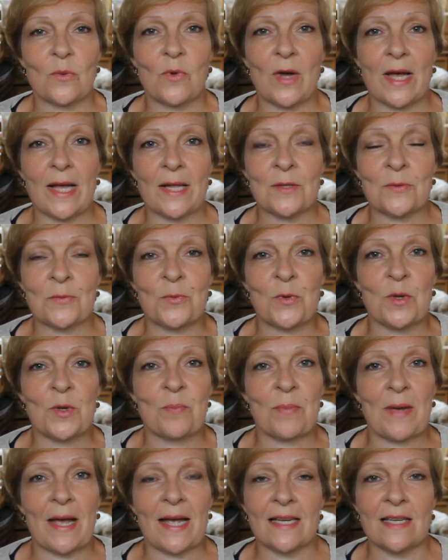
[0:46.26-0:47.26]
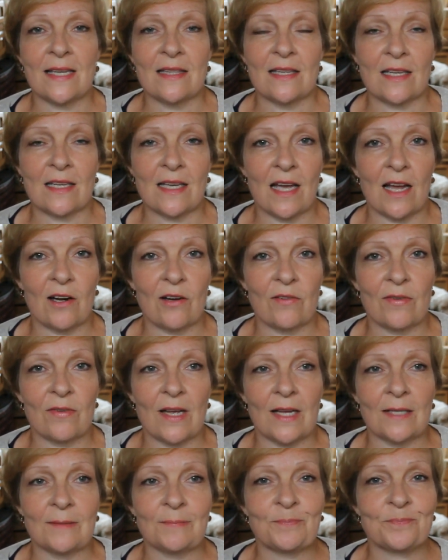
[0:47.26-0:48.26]
Well, we're back in the
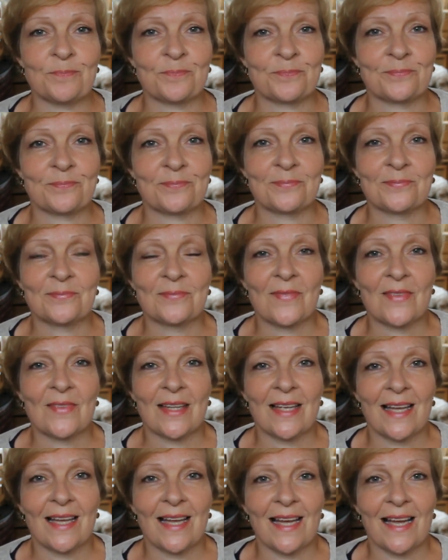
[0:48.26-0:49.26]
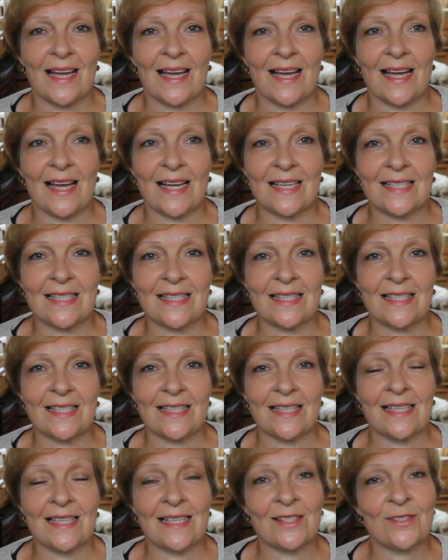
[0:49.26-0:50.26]
caravan and
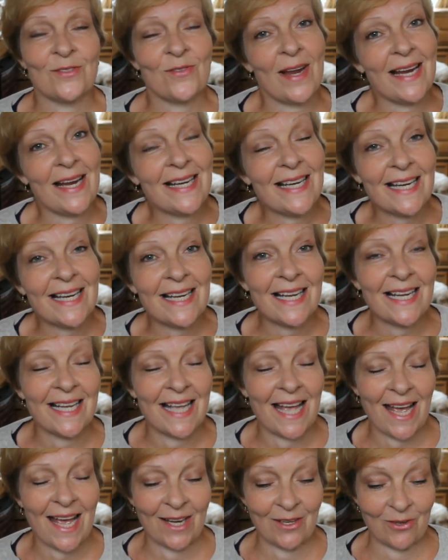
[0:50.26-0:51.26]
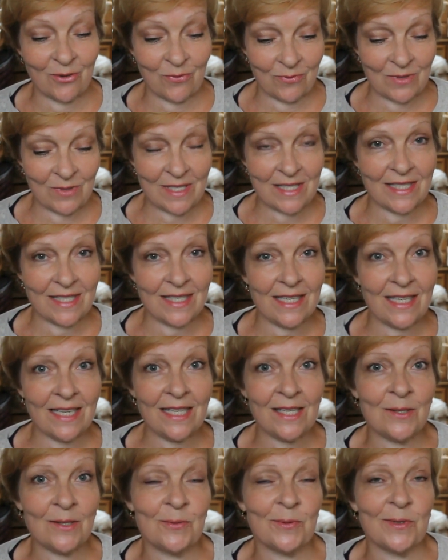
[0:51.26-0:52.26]
it's raining again, obviously.
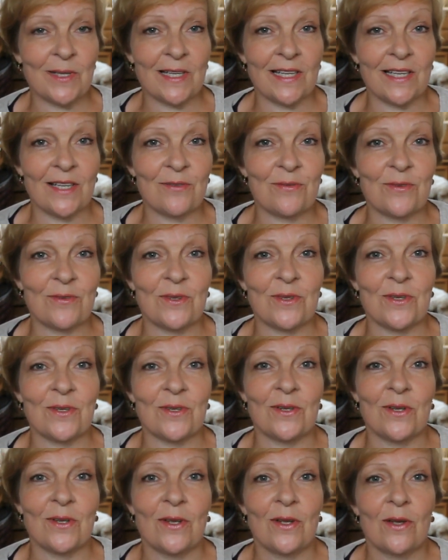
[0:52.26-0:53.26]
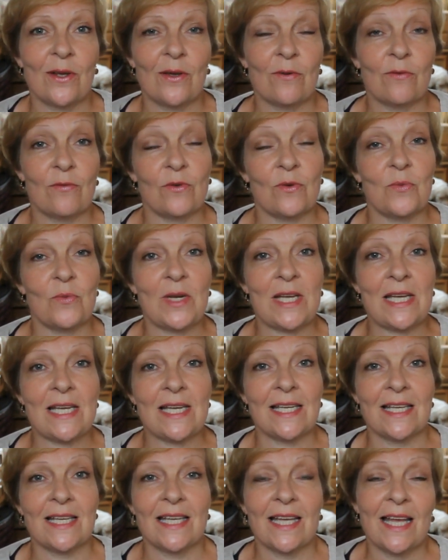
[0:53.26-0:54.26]
We're here for a week
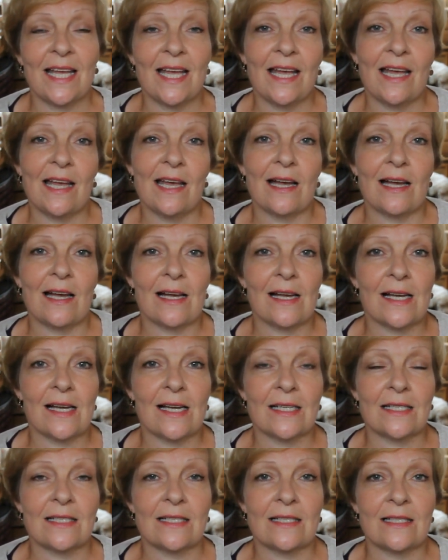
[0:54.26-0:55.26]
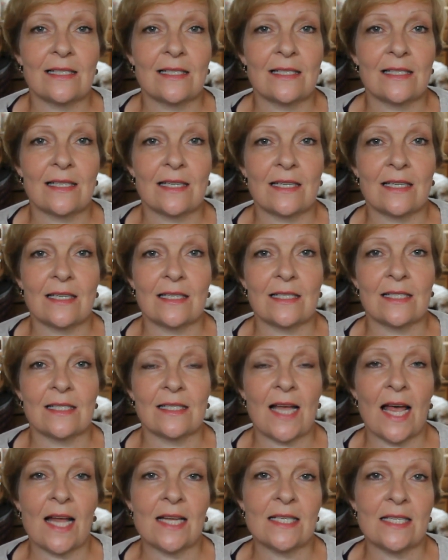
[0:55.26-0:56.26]
and it's
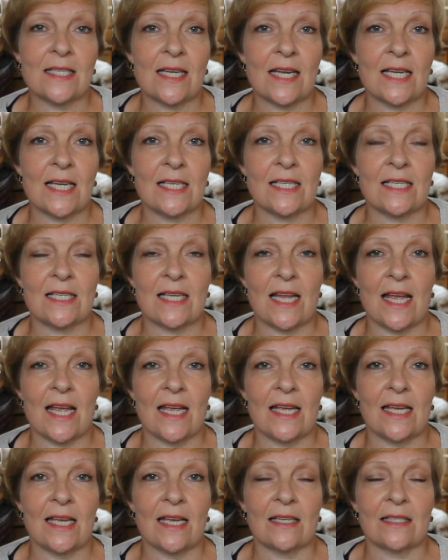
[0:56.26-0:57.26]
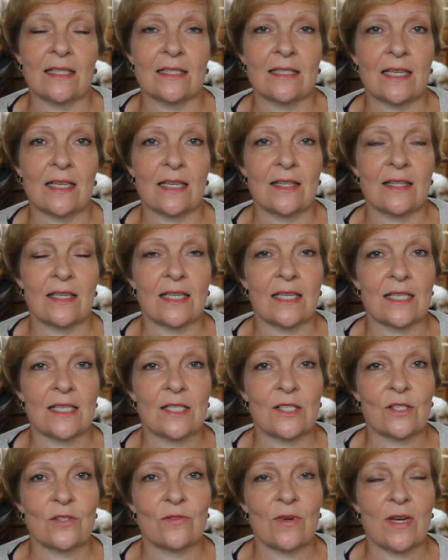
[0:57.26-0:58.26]
Saturday today, and I think
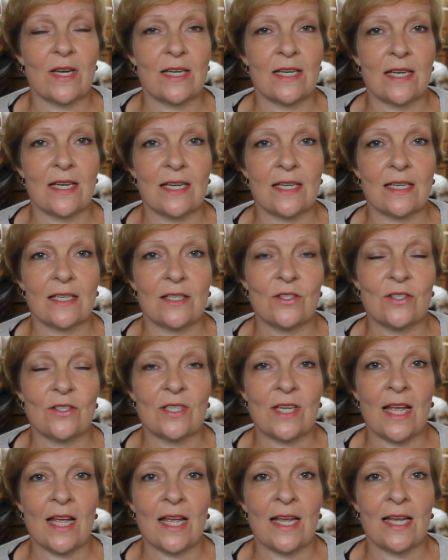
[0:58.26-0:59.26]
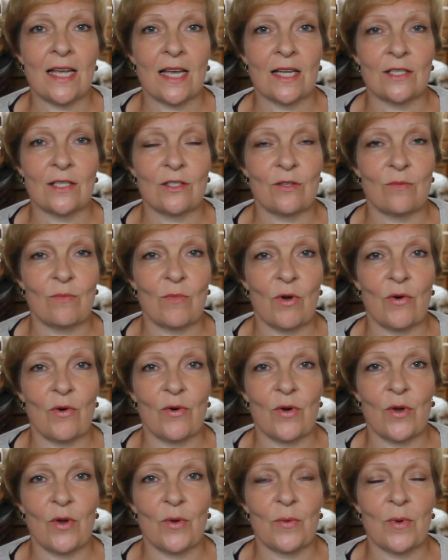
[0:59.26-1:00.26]
it's raining today and
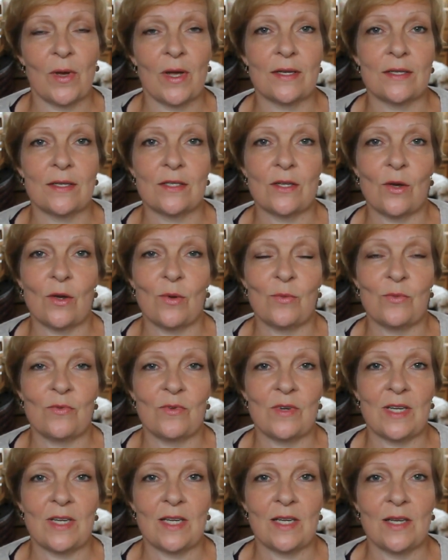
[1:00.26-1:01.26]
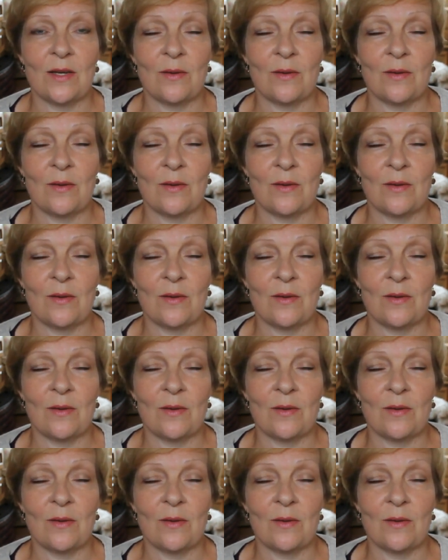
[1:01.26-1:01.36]
tomorrow and hopefully